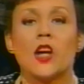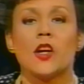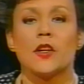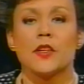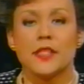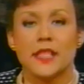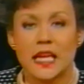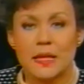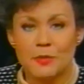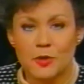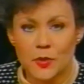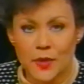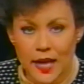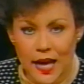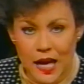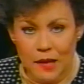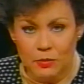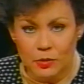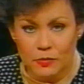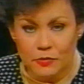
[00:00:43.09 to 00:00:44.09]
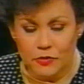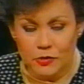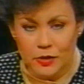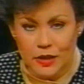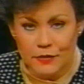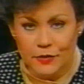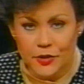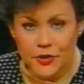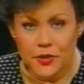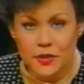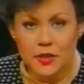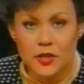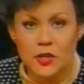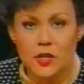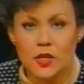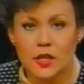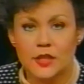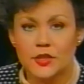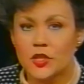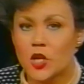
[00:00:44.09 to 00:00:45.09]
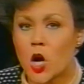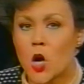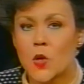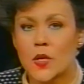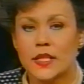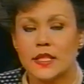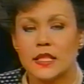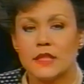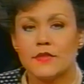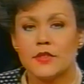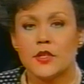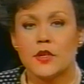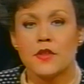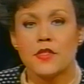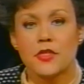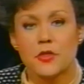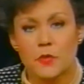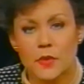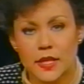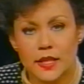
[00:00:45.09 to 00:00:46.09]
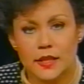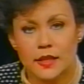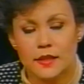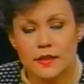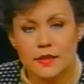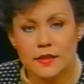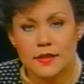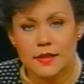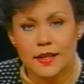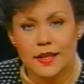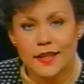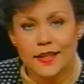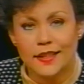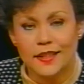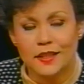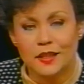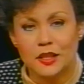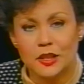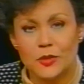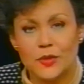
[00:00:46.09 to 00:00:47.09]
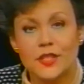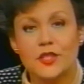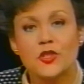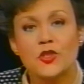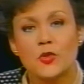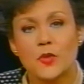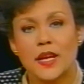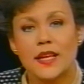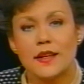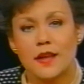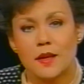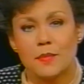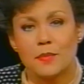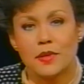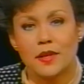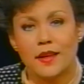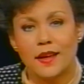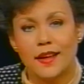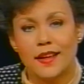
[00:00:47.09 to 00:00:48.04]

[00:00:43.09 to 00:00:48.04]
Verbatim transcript: Her debut album, Forever Your Girl, has already given her three hits, including Straight Up.